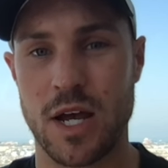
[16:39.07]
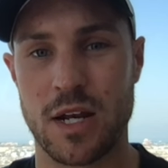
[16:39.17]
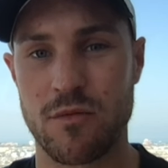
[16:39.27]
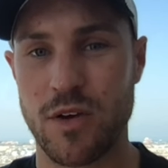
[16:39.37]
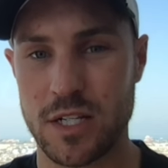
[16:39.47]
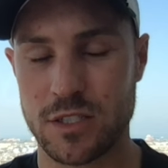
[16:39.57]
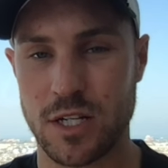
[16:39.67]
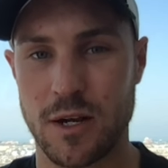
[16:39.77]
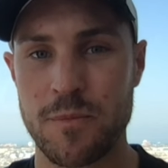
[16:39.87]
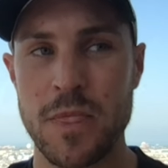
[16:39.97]
an
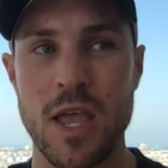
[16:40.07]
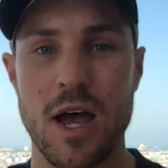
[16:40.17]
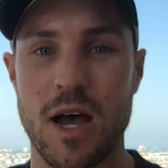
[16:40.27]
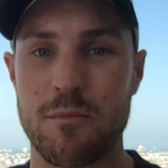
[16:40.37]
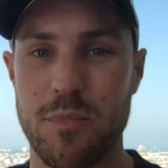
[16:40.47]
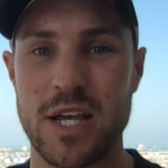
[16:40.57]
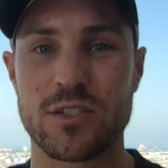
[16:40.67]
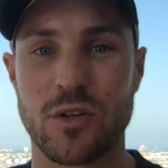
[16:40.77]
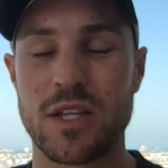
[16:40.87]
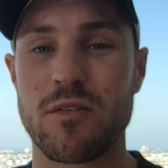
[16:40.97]
investor
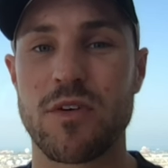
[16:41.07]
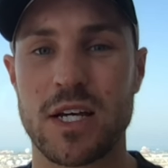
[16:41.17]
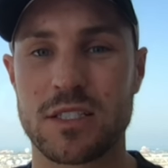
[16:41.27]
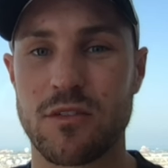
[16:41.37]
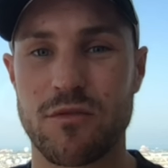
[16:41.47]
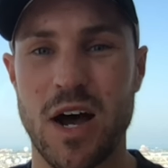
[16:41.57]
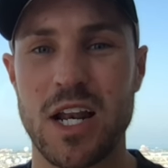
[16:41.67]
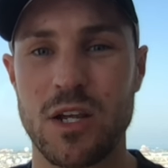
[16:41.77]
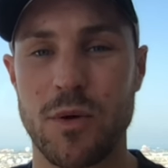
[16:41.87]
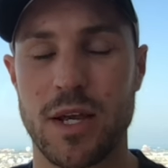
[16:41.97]
based on the investor
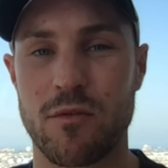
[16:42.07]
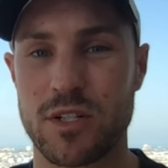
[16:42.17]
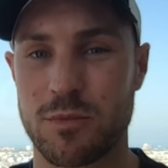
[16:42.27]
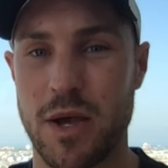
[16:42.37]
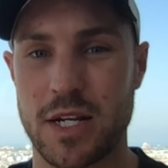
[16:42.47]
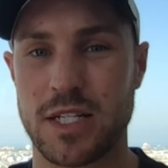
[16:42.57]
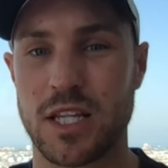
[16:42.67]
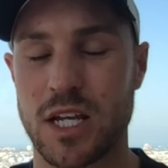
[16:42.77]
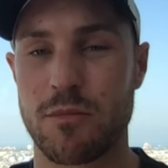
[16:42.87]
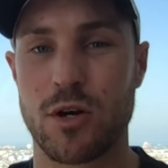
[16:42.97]
valuing and respecting
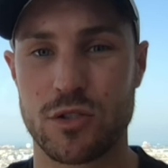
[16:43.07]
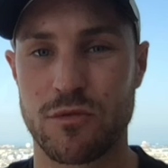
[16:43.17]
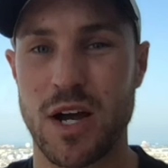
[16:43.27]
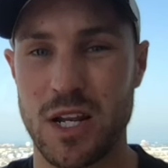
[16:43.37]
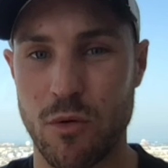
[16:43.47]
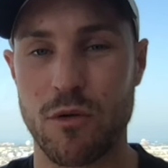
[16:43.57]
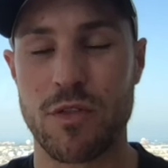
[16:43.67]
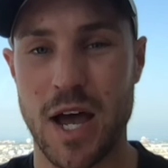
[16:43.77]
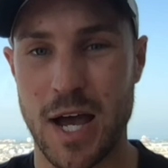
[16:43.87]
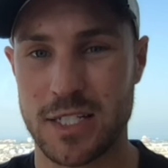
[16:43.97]
the commercial value of
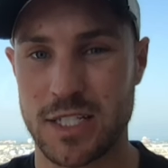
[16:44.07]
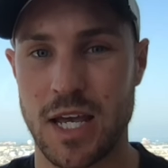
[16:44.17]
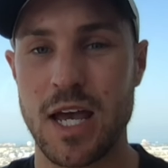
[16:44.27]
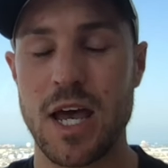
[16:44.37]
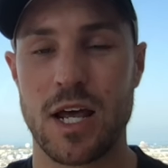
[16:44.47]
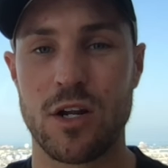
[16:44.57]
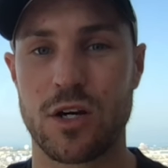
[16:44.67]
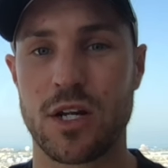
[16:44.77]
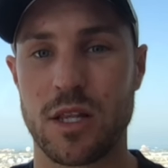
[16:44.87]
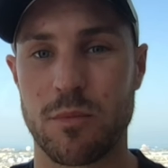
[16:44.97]
that asset and
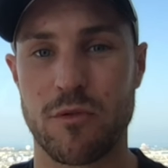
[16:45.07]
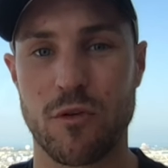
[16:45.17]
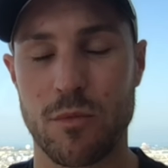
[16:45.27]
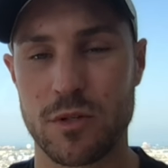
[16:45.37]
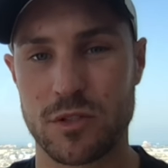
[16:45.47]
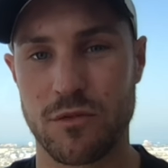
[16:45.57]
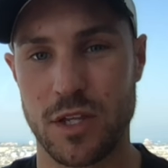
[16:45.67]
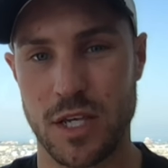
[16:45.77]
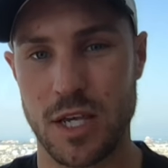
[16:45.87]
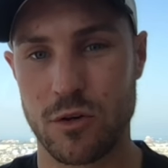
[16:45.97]
looking at the performance of
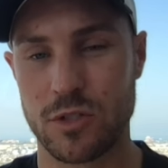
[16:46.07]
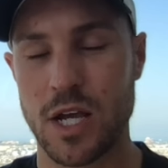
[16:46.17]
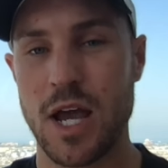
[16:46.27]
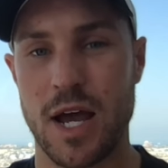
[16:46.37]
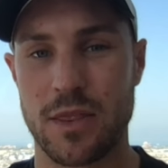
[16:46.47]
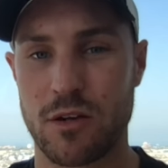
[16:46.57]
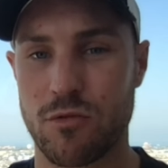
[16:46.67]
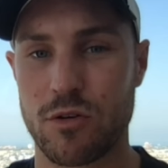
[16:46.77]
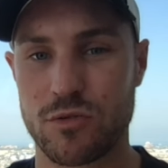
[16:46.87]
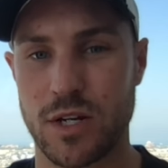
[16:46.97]
the yield and the
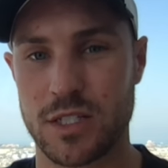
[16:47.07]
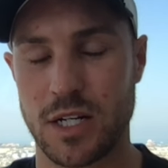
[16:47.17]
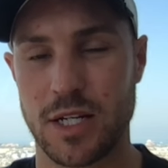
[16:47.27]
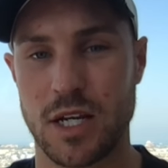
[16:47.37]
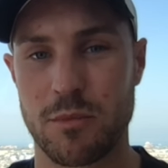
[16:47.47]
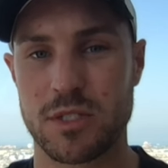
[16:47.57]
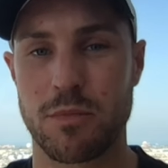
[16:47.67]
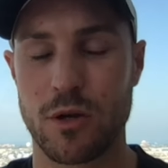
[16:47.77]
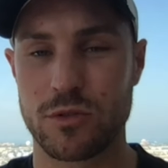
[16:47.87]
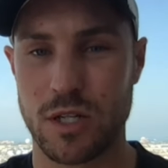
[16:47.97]
gross rental income as
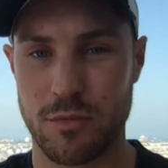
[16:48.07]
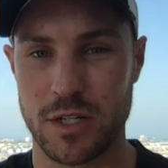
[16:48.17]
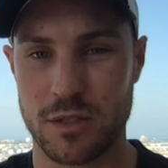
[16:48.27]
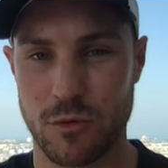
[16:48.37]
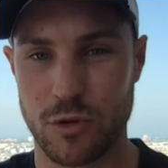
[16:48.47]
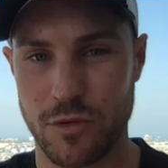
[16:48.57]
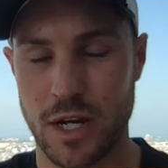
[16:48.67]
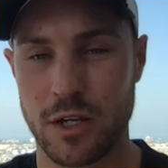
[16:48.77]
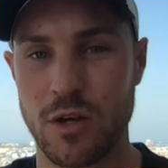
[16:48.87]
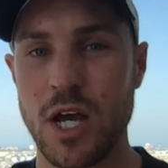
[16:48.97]
opposed to the bricks and mortar
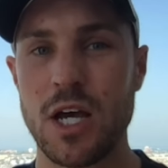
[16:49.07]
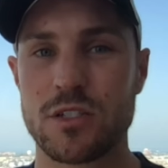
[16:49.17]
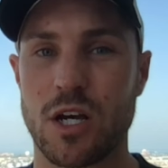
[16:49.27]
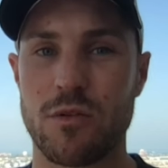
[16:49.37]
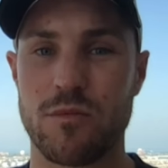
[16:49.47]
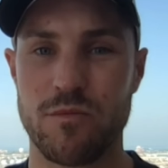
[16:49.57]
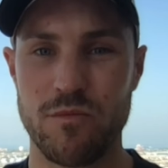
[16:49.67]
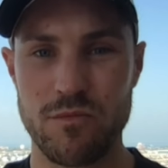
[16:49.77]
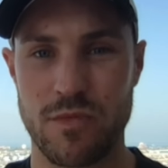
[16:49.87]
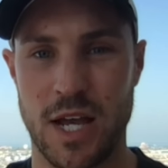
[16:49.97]
value. So
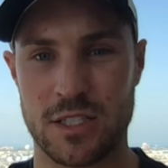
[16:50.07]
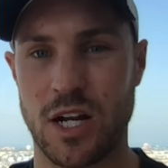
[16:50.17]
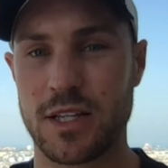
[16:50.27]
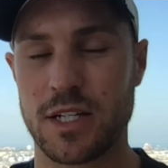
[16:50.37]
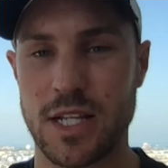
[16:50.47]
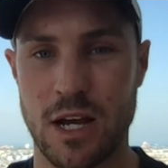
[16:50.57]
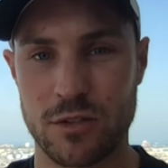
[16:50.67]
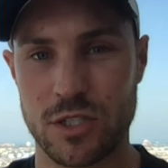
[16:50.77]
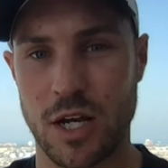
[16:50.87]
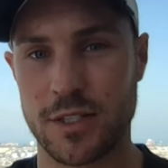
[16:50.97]
that's like the
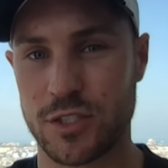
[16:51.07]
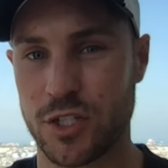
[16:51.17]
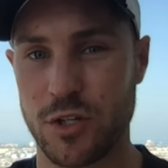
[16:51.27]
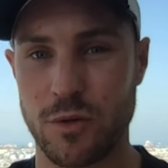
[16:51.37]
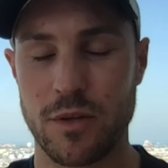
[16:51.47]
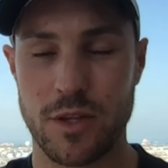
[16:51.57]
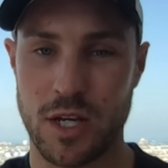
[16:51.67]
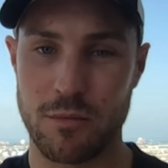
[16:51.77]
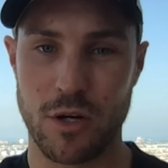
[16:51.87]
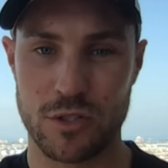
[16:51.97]
downsides to the
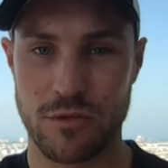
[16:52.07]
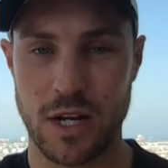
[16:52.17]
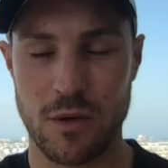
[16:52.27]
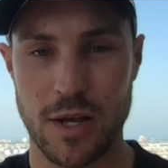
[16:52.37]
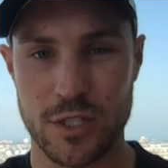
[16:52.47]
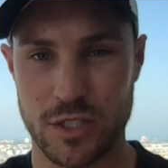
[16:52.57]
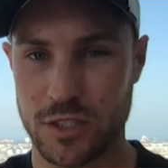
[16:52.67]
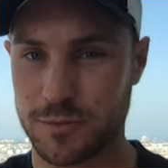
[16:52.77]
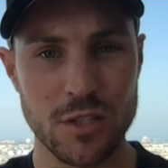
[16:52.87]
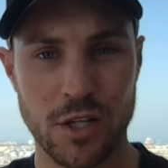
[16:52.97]
commercial
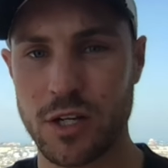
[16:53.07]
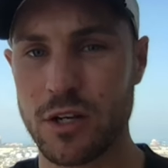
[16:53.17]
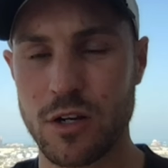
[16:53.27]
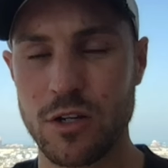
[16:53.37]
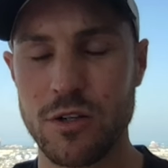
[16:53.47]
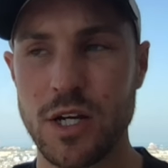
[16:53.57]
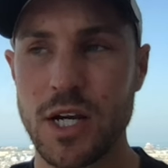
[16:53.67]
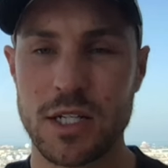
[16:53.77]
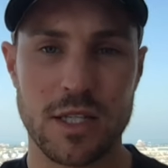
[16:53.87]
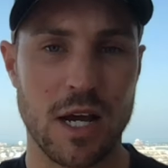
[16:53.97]
valuations. So to conclude,
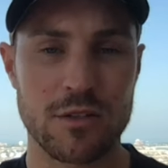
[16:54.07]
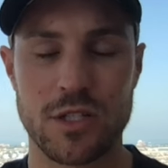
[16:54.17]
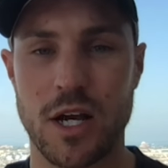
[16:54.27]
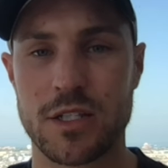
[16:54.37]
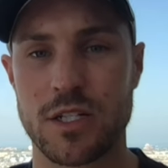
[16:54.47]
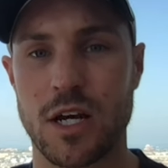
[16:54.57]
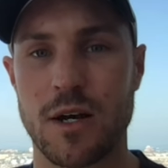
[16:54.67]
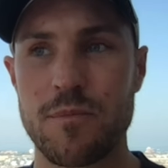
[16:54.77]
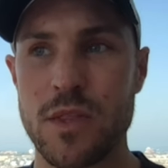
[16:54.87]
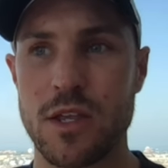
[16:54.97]
downsides
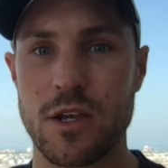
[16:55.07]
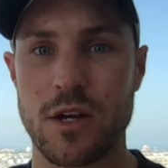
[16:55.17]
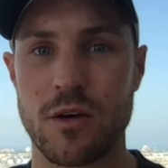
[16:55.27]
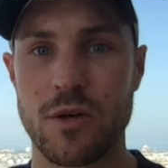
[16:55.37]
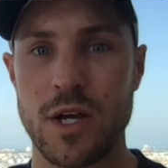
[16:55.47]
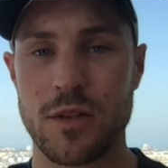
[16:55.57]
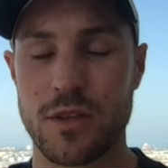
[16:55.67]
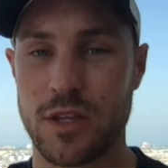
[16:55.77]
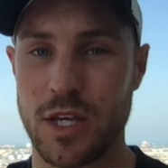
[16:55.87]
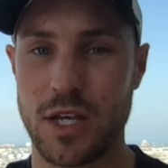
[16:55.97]
are, you know,
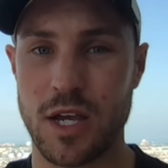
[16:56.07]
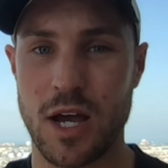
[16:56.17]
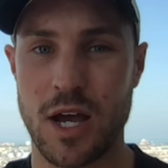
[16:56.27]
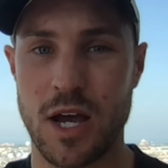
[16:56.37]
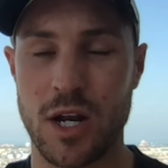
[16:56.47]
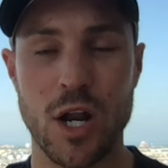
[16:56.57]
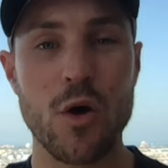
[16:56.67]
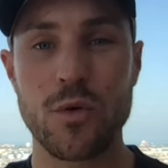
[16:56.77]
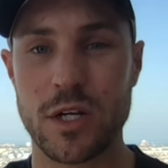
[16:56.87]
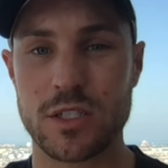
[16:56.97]
the
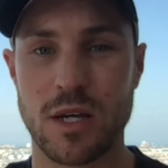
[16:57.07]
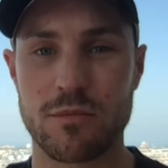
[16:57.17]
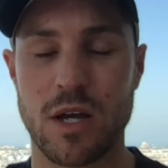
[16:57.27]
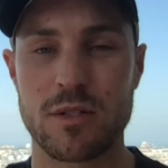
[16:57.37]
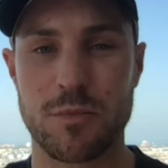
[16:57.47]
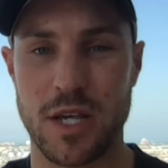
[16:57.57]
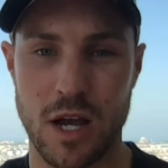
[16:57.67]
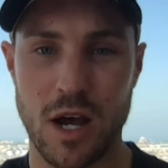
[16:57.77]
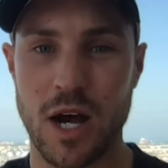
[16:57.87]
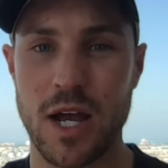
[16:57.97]
loan can sometimes be
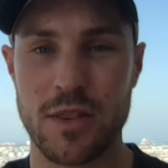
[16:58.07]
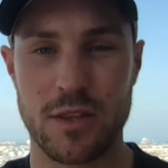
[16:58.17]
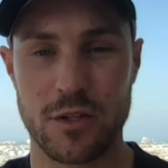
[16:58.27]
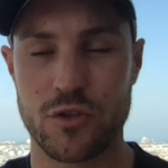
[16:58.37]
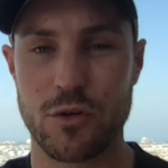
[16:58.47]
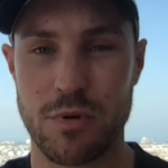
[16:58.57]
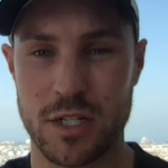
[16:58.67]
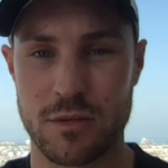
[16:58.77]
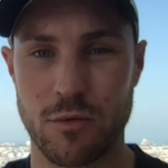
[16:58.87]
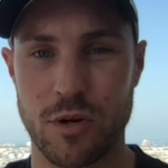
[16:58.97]
higher than the true
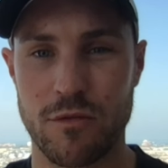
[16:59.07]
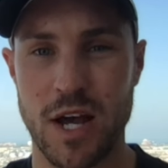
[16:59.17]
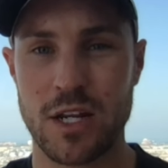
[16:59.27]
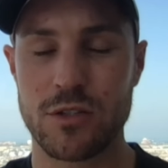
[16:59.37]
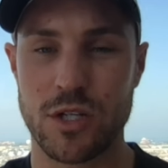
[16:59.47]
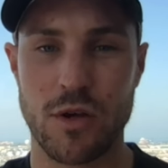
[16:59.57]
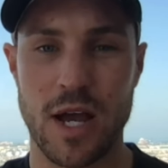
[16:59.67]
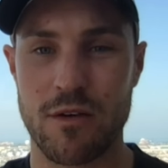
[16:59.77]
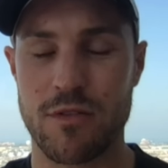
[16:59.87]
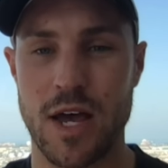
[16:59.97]
bricks and mortar value. So you
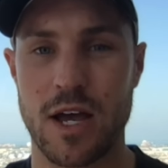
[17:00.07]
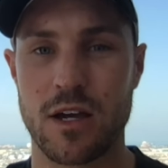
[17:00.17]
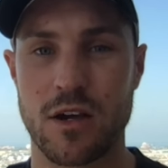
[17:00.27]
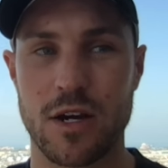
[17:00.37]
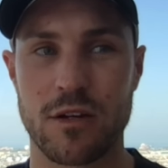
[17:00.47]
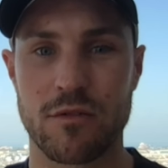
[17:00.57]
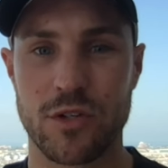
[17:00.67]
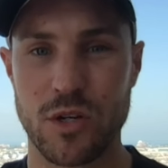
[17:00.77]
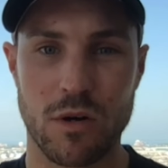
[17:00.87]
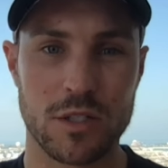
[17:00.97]
have that kind of
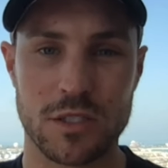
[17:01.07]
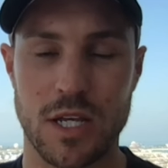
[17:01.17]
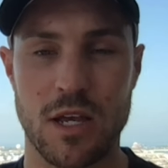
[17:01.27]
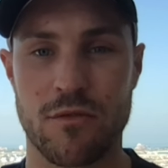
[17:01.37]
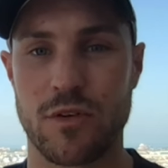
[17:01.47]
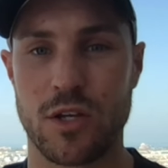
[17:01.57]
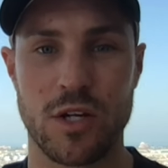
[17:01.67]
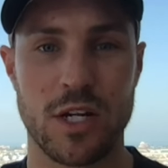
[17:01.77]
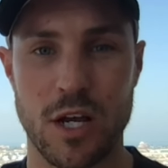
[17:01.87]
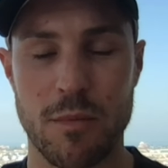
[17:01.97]
nuance if you
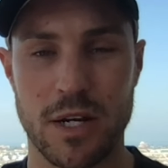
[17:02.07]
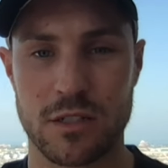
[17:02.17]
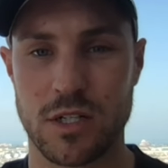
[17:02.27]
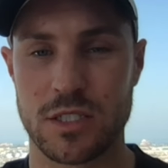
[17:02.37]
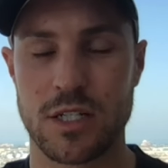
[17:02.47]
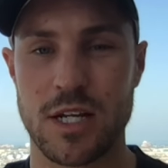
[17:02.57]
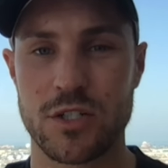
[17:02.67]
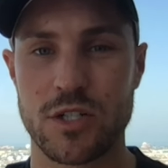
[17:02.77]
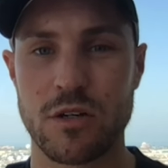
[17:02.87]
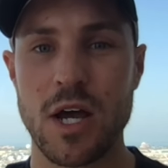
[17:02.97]
need to go back to
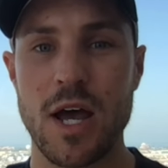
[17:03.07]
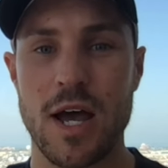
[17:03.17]
residential